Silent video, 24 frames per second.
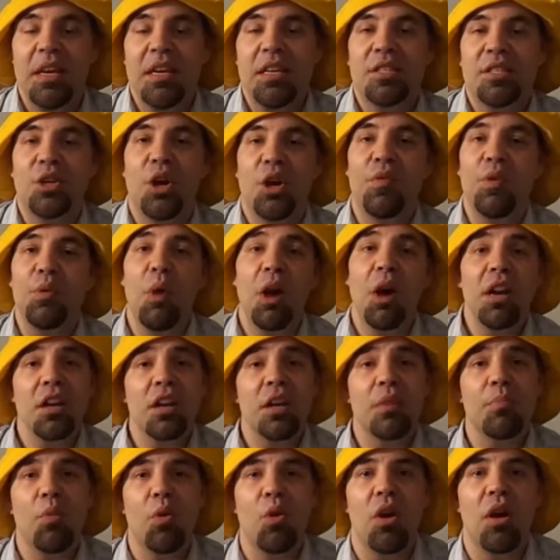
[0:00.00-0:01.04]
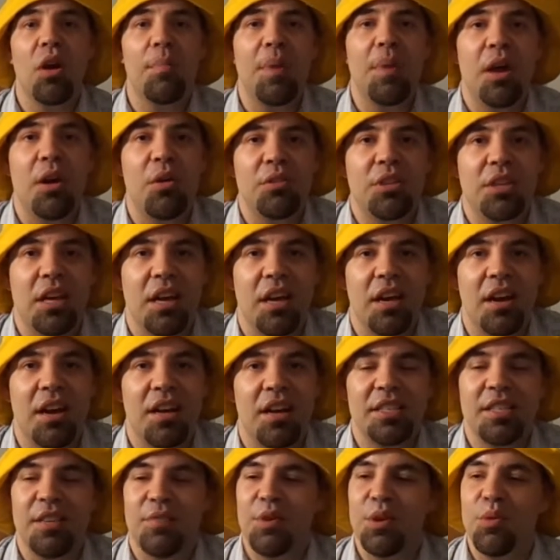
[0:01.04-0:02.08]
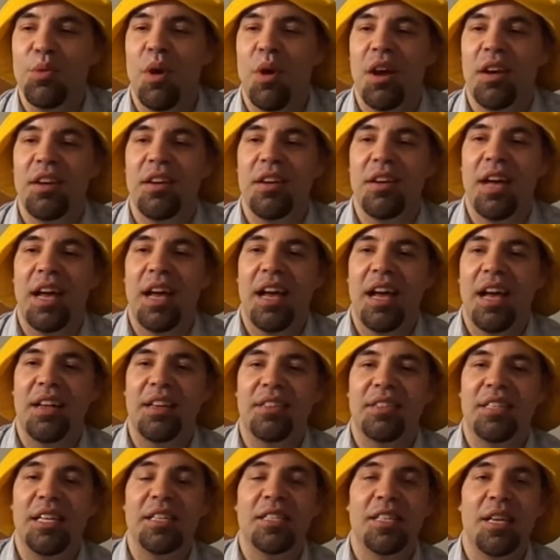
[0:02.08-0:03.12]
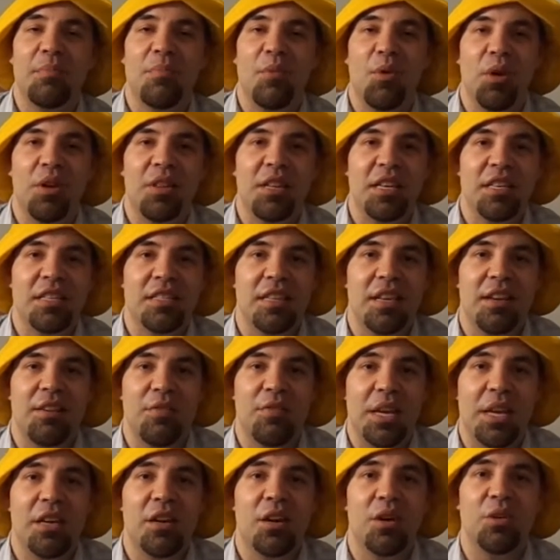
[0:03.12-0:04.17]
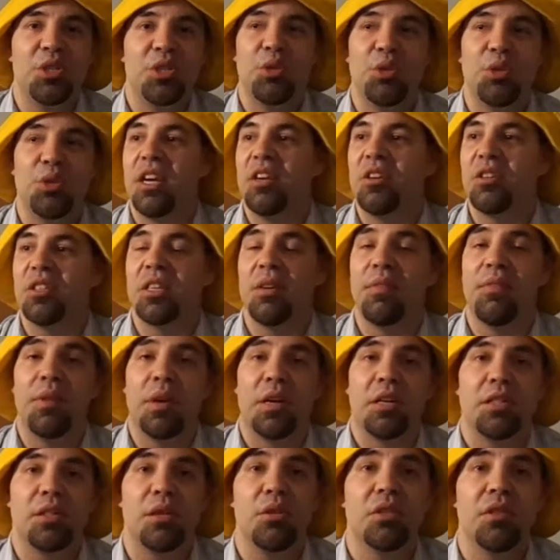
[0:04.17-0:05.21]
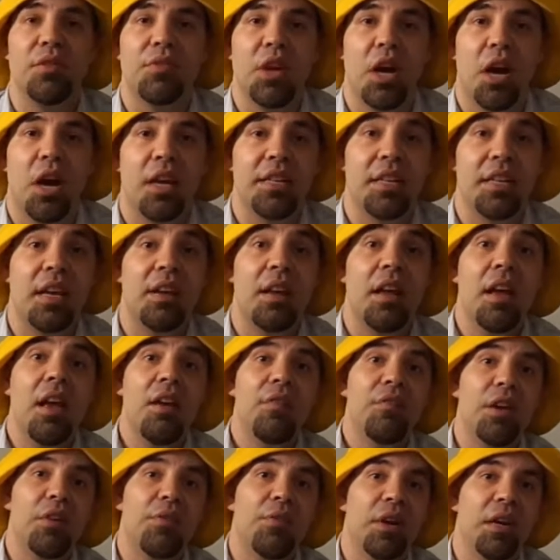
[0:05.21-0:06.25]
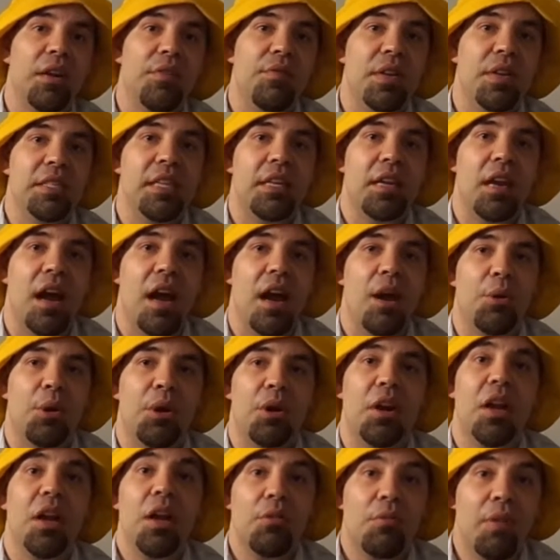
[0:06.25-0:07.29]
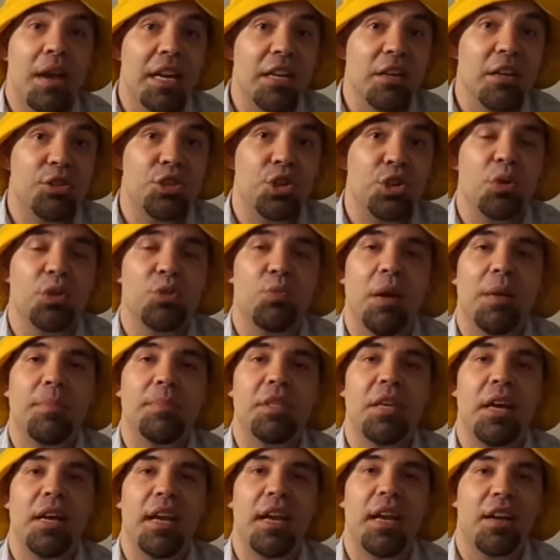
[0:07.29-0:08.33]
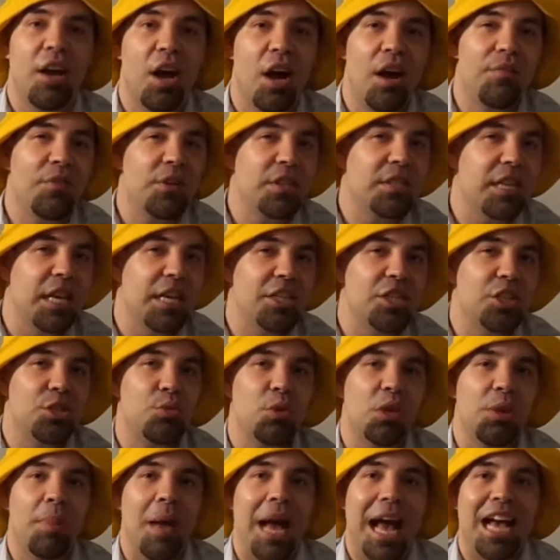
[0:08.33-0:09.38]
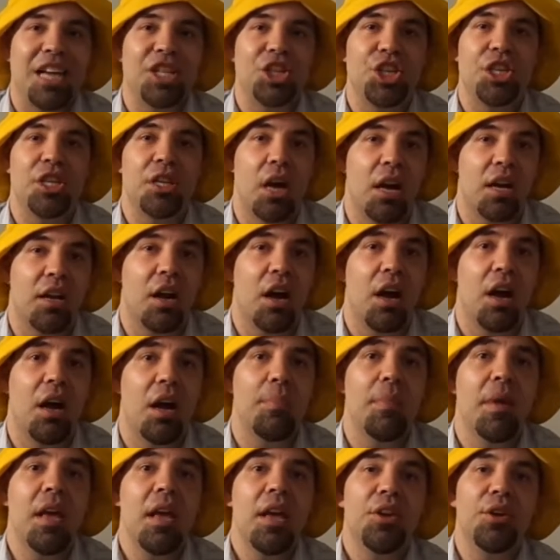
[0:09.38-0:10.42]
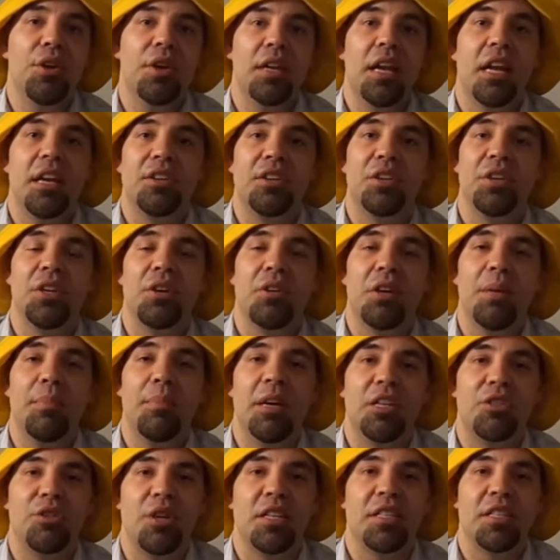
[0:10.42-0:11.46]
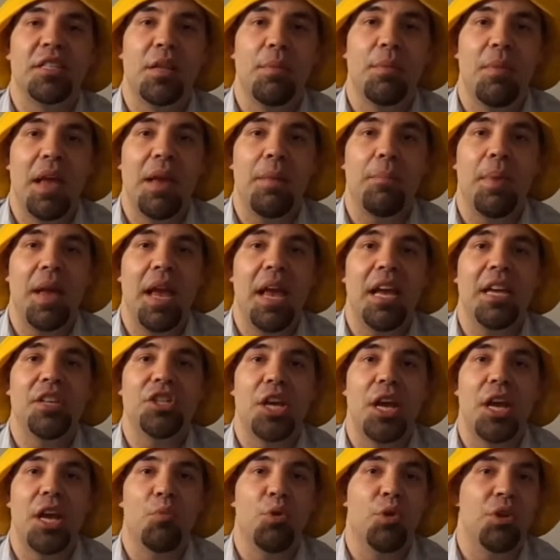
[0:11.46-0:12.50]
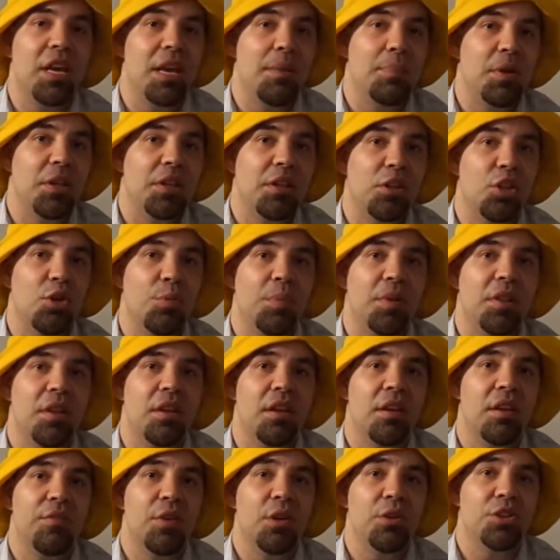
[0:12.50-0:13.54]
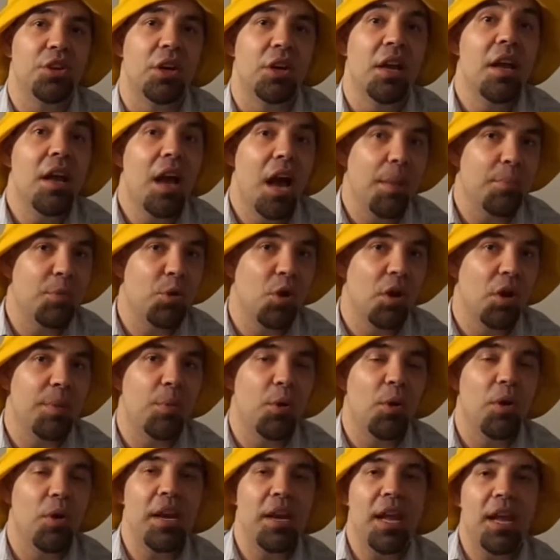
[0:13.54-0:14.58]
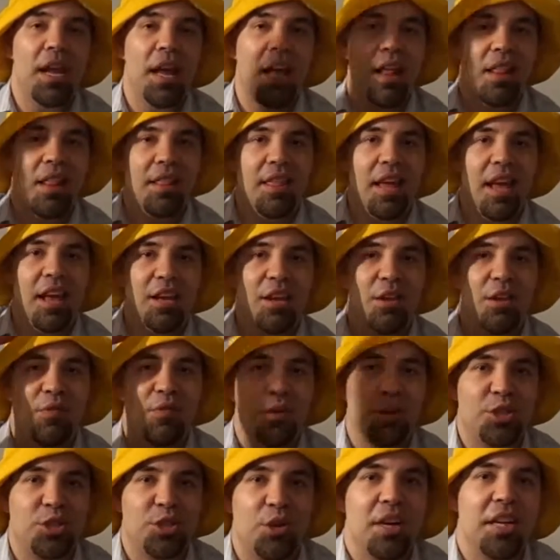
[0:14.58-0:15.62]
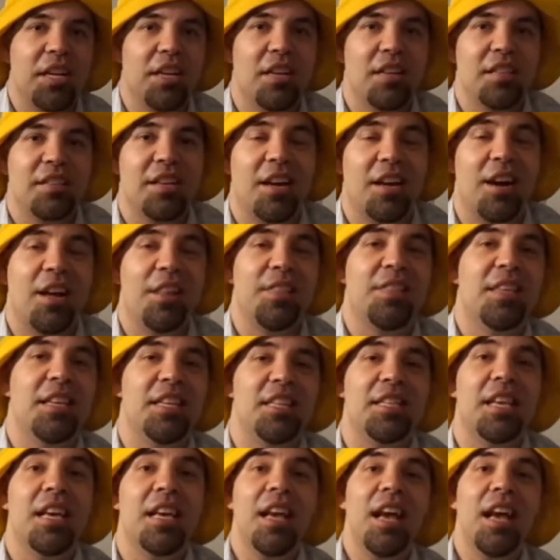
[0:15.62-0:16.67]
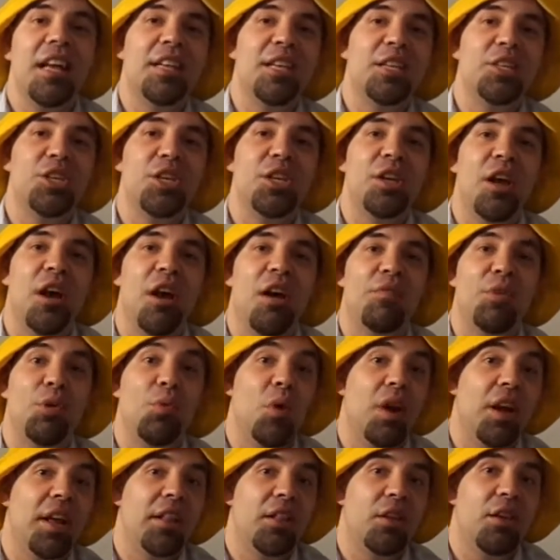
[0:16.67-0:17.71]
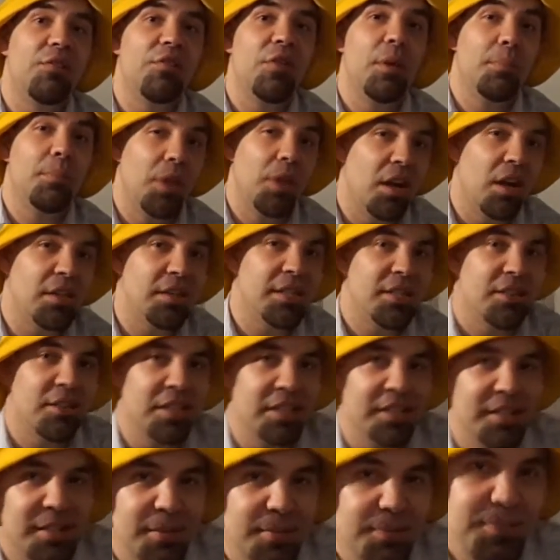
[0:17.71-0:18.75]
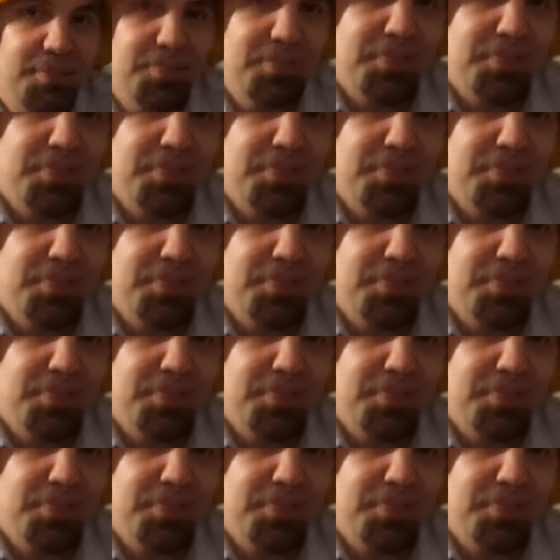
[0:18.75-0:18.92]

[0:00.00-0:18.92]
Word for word: So if you want to learn more about uh, us, if you want to uh, see some more of these uh, videos, you want to hear some of our exclusive content, feel free to visit our radio show's website at conversationswithpassion.com. You can enter your email address on the main page and we'll keep you in the loop in the future. I'm Corey Poirier and thank you for joining us on this edition of the What I Learned From blog series.